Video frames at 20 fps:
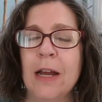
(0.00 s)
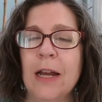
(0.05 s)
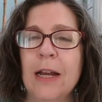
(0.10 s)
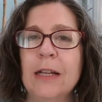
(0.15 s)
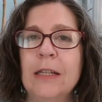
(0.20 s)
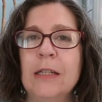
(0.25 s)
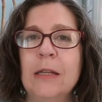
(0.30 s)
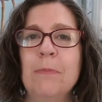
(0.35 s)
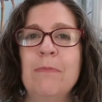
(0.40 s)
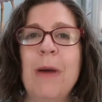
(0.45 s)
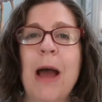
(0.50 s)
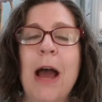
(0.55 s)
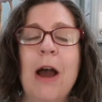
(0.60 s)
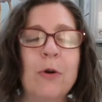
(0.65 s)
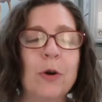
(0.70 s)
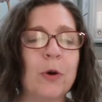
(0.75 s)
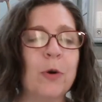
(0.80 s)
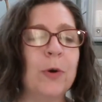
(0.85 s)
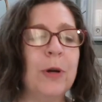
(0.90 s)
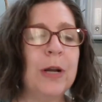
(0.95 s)
It's
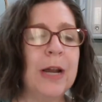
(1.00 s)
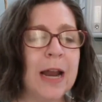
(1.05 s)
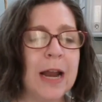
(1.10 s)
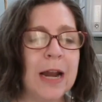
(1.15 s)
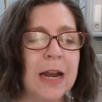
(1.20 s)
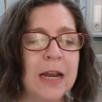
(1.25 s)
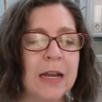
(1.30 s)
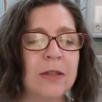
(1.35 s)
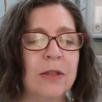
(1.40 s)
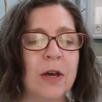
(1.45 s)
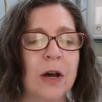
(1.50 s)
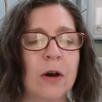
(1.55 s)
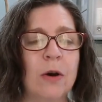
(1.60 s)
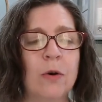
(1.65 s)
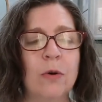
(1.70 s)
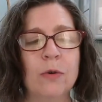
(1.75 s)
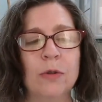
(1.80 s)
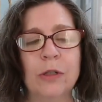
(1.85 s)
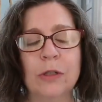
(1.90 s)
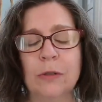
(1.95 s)
about creating
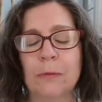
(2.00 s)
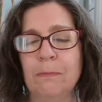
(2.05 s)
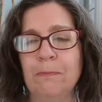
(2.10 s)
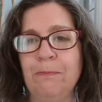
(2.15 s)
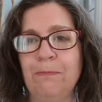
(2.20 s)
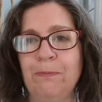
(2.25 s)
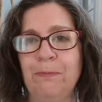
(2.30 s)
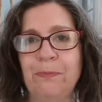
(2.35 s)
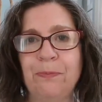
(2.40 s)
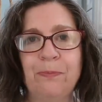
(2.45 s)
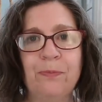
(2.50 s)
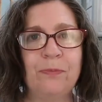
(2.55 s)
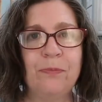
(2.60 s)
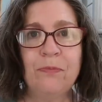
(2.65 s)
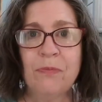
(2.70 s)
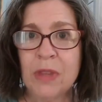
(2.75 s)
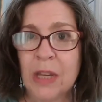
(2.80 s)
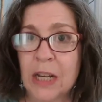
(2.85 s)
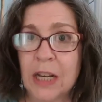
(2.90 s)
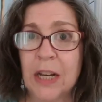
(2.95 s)
those
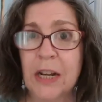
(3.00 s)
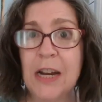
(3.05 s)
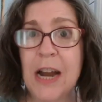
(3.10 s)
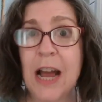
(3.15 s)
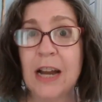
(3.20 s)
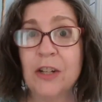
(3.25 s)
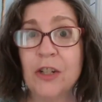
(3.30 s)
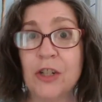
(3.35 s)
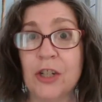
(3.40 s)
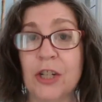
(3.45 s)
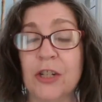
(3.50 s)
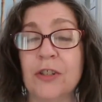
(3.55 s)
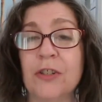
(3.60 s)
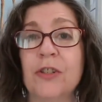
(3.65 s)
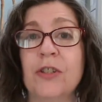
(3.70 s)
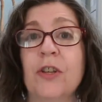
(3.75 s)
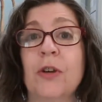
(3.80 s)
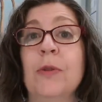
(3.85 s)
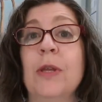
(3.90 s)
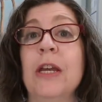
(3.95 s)

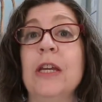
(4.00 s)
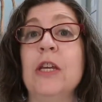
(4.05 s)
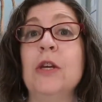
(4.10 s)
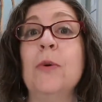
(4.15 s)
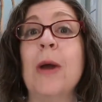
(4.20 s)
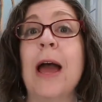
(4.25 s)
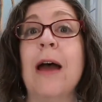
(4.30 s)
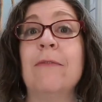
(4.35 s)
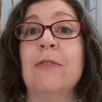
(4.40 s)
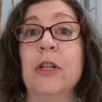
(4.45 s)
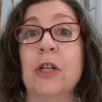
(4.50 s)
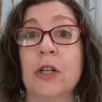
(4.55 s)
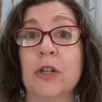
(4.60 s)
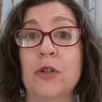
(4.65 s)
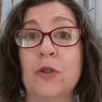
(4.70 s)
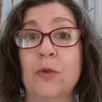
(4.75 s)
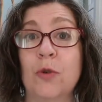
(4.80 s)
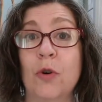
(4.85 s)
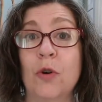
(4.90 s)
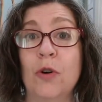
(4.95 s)
connections so that you have the
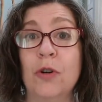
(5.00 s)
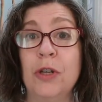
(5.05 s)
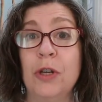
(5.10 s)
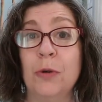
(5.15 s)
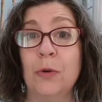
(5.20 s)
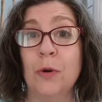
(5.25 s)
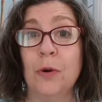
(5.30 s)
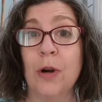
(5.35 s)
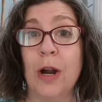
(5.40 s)
control you